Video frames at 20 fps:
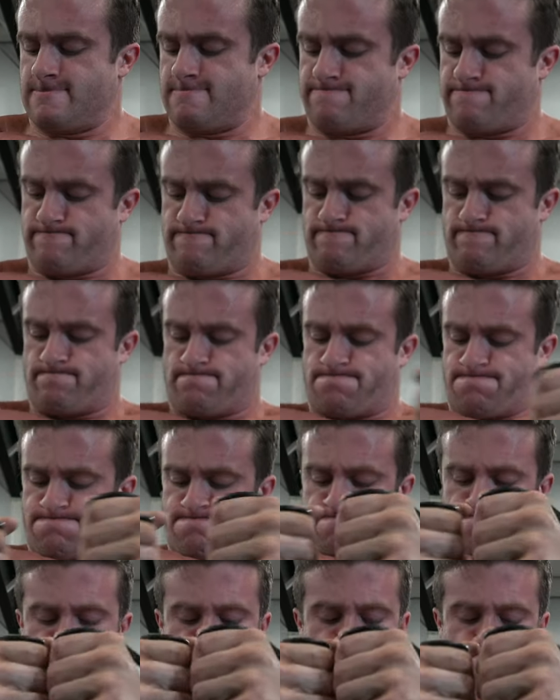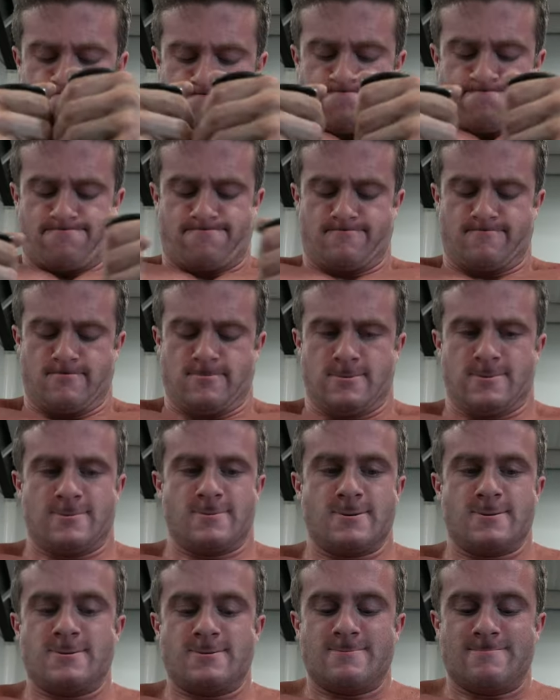Jerry is the guy who won. He
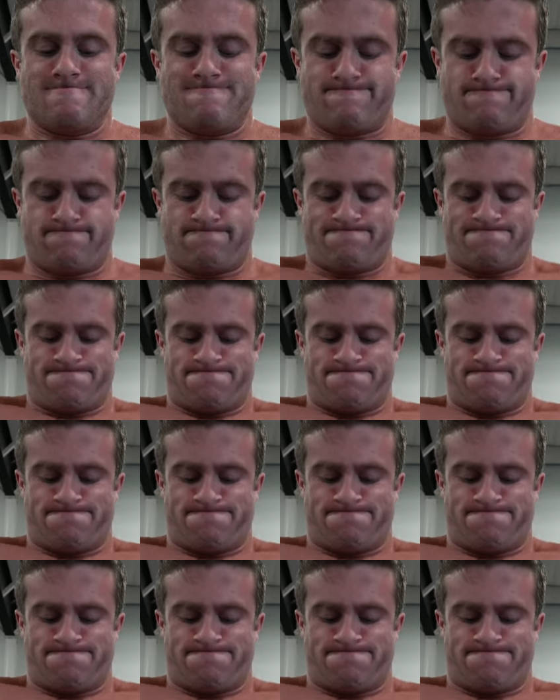looked great.